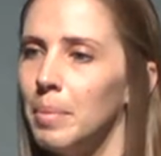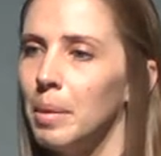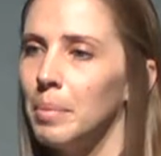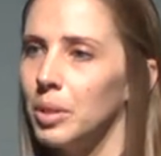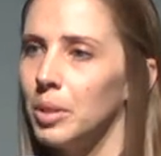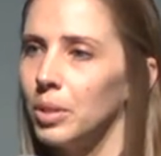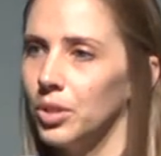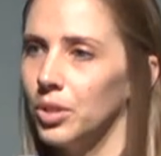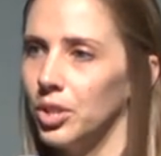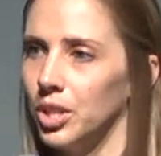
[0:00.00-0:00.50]

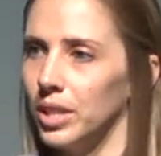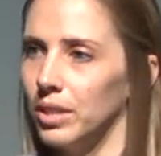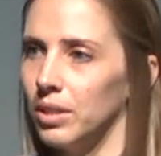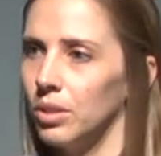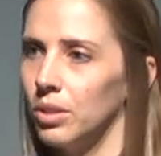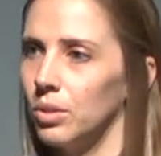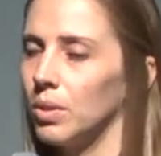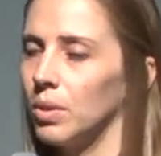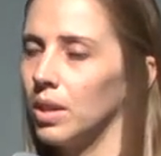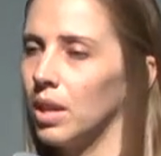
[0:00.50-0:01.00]
biblical
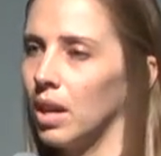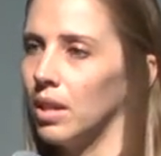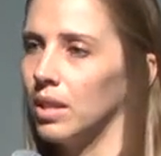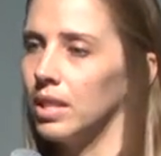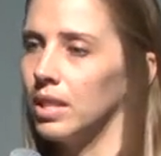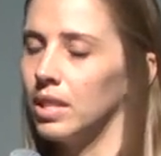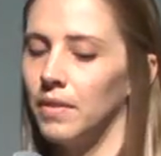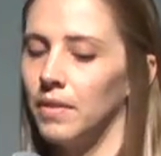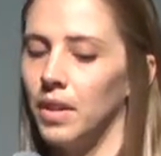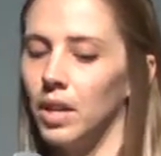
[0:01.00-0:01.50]
justice
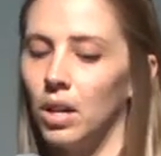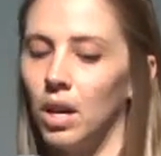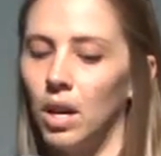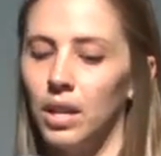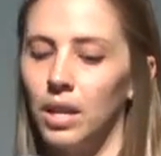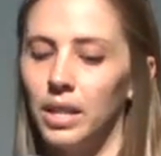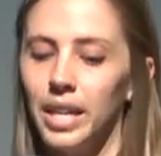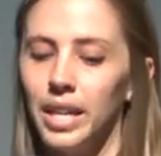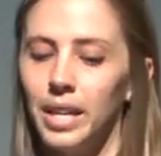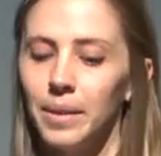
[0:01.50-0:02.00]
regardless of our
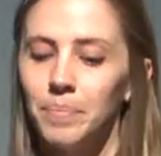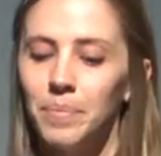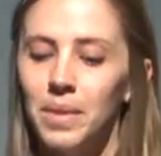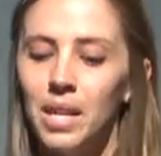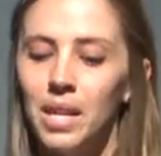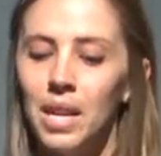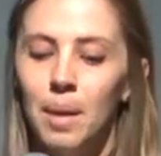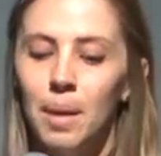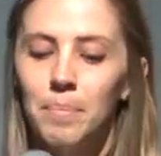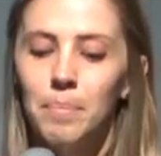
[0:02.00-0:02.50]
calling,
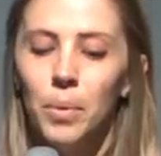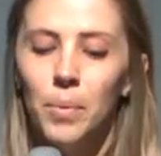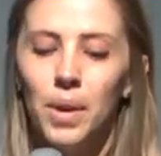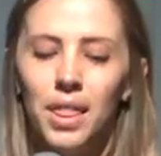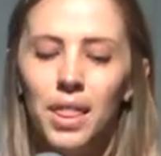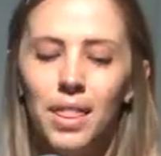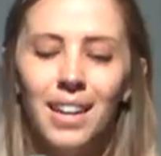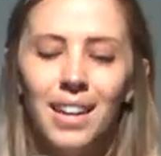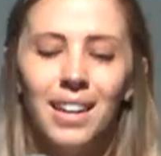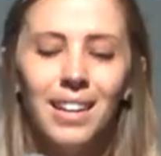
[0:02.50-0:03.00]
but we
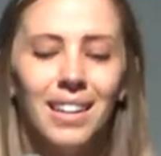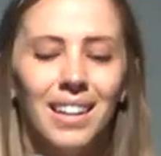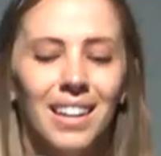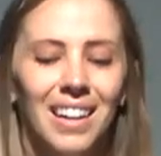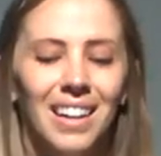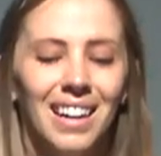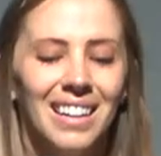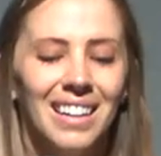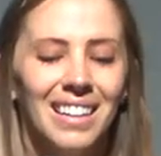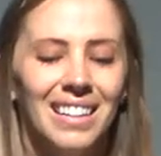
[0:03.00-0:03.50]

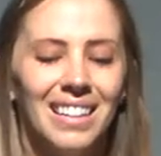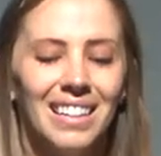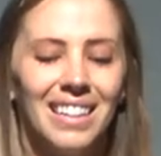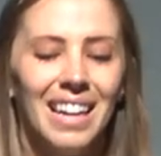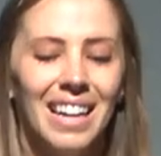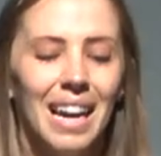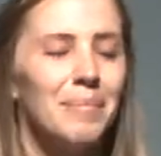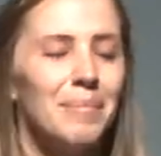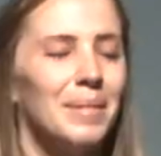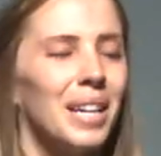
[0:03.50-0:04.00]
think,
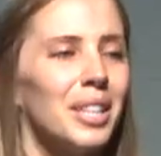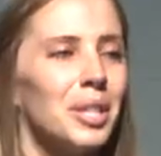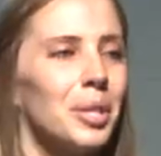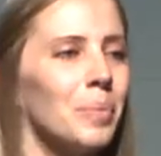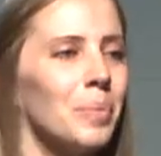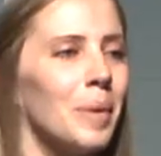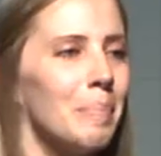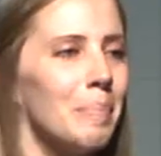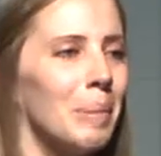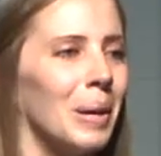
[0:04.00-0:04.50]
I'm not the
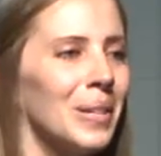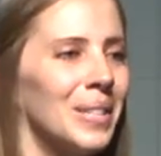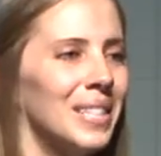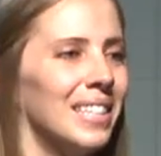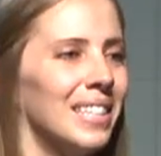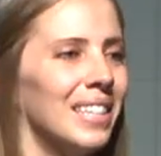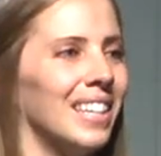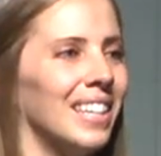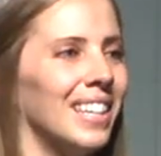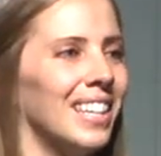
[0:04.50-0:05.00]
right
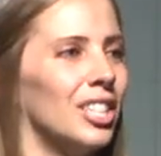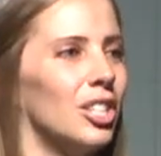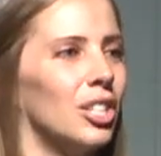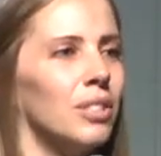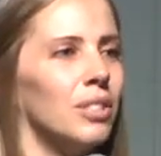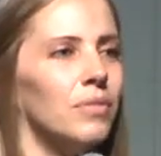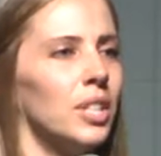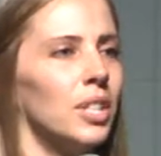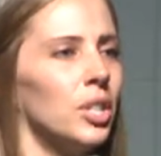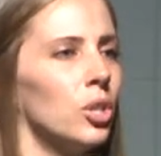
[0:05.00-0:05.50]
person, it
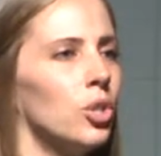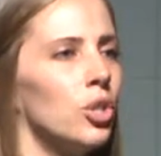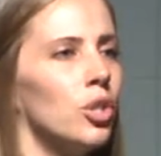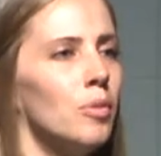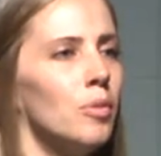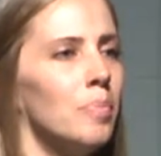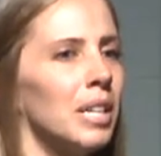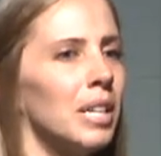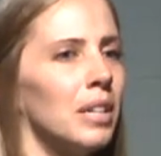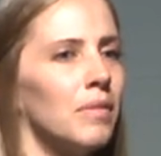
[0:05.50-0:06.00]
just feels
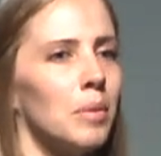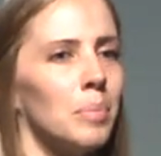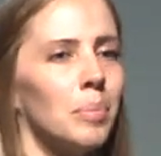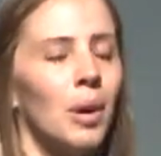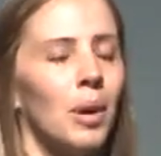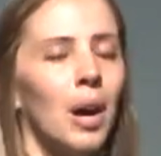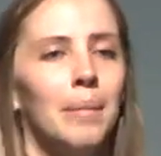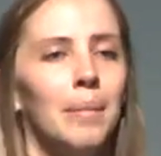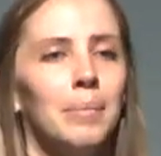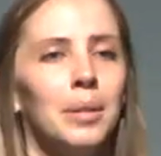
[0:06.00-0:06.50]
too big of a
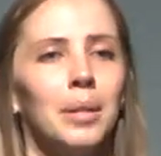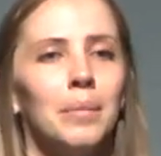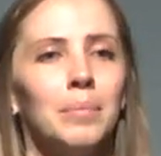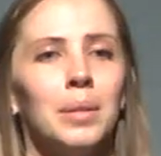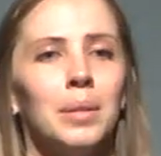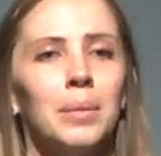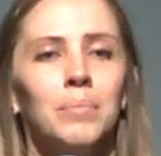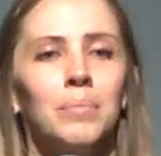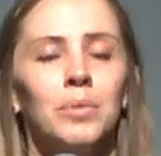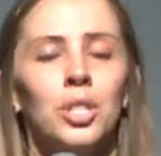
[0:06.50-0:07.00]

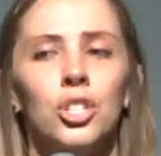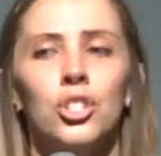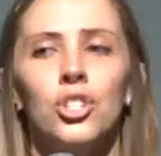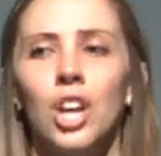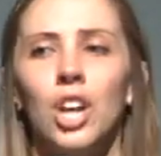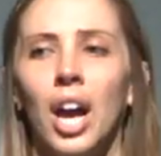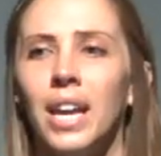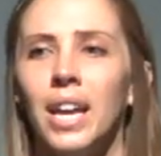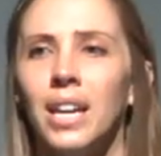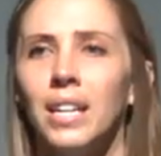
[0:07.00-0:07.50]
problem, the
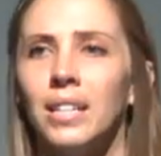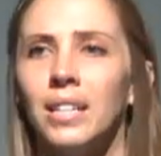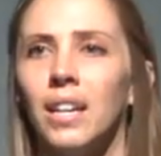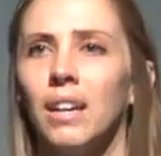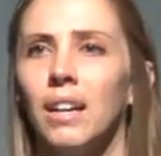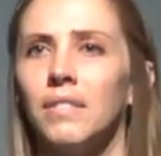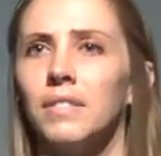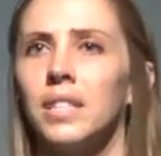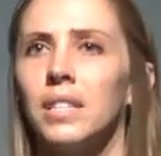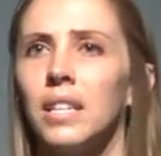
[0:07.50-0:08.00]
giant
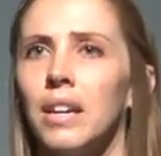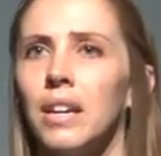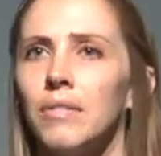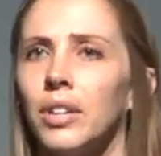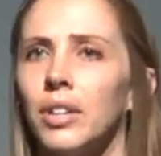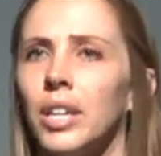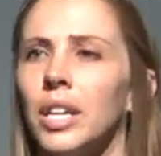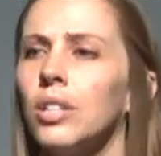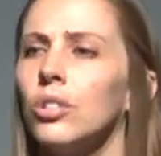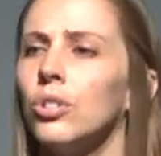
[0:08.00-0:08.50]
of
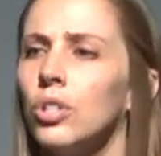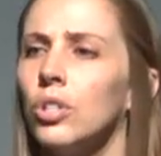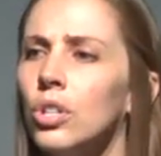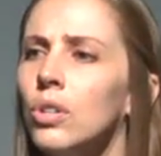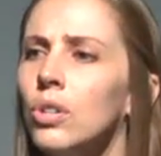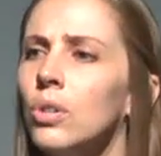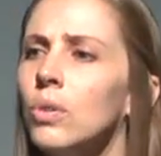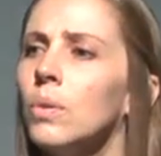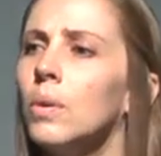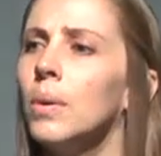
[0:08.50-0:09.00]
slavery is
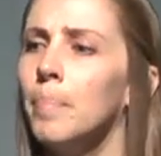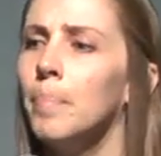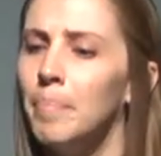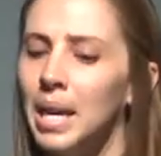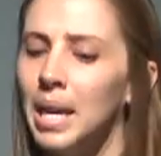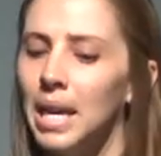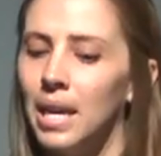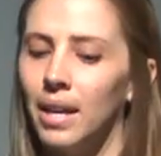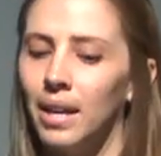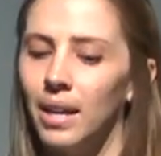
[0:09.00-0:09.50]
too
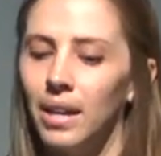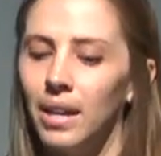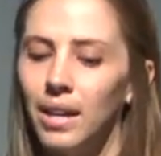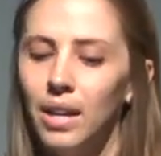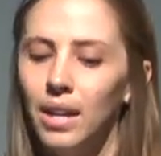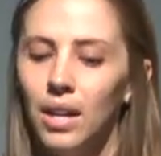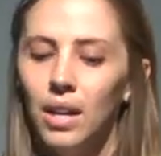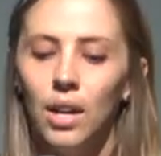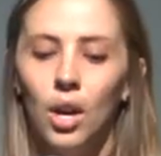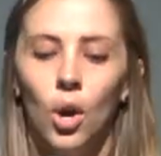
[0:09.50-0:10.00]

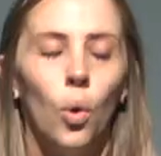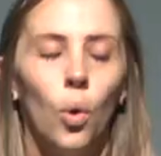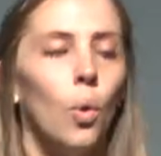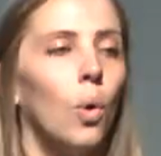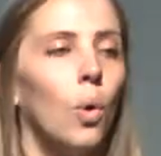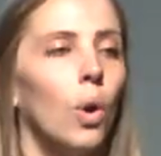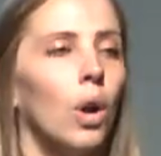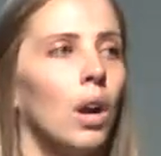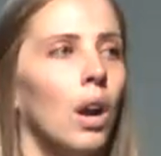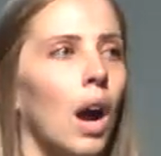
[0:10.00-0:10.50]
big,
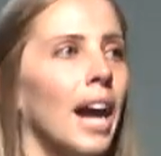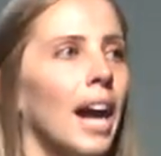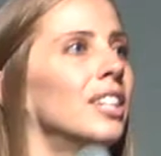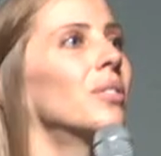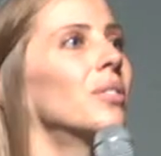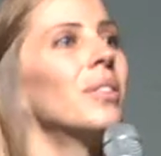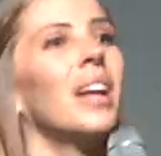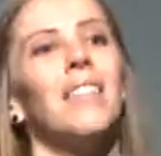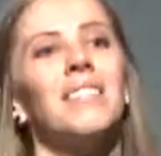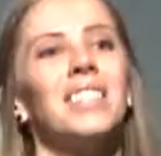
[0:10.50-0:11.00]
or I
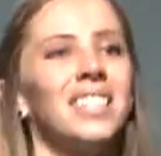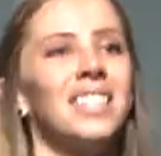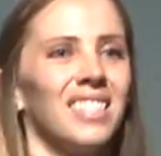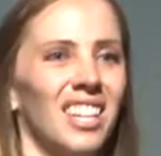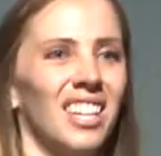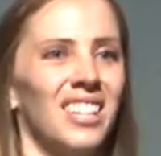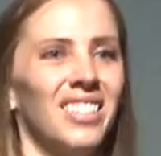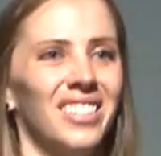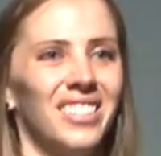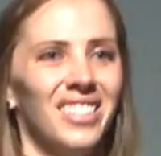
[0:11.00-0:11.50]
don't have the
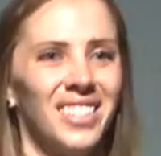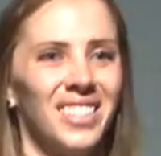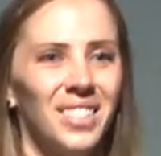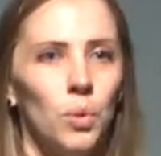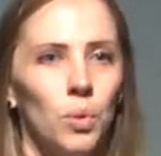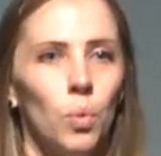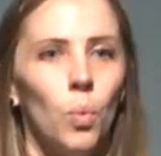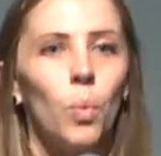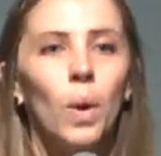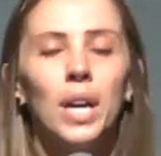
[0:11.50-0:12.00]

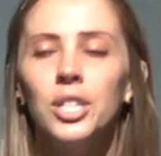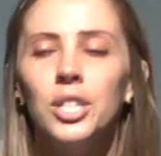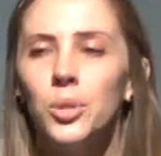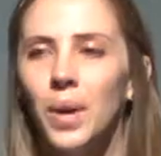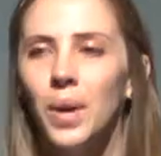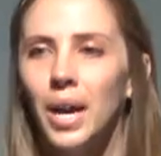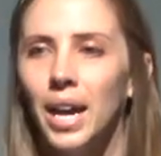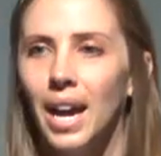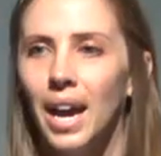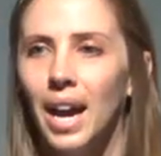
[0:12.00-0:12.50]
skills, what
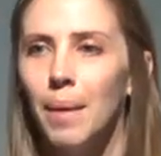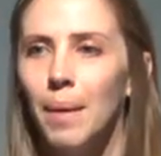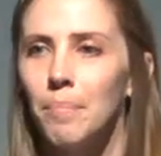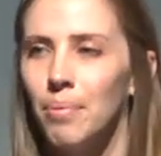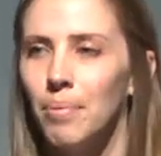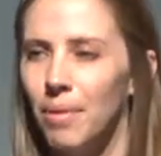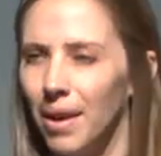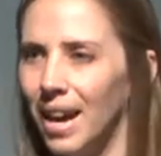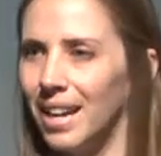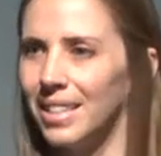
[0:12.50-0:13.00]
do I
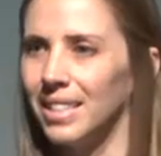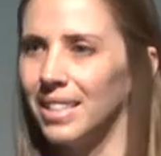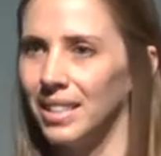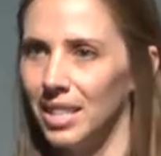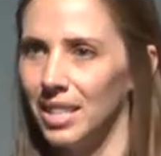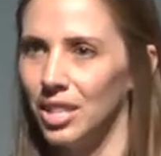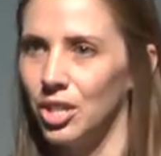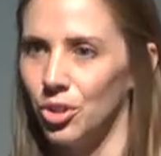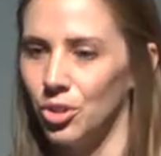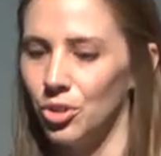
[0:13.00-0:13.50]

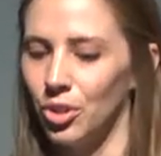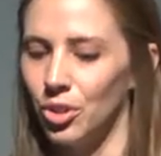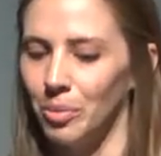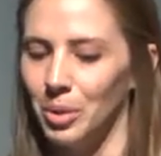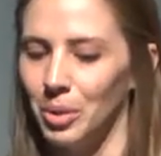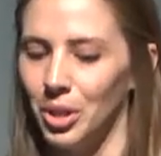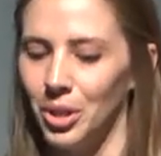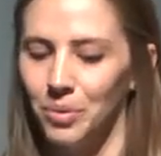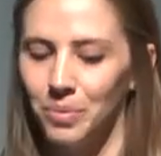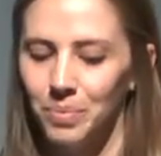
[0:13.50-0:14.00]
practically
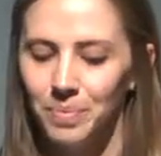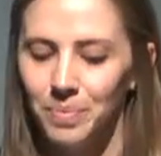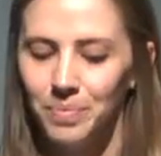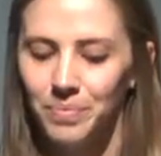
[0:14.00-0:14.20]
contribute?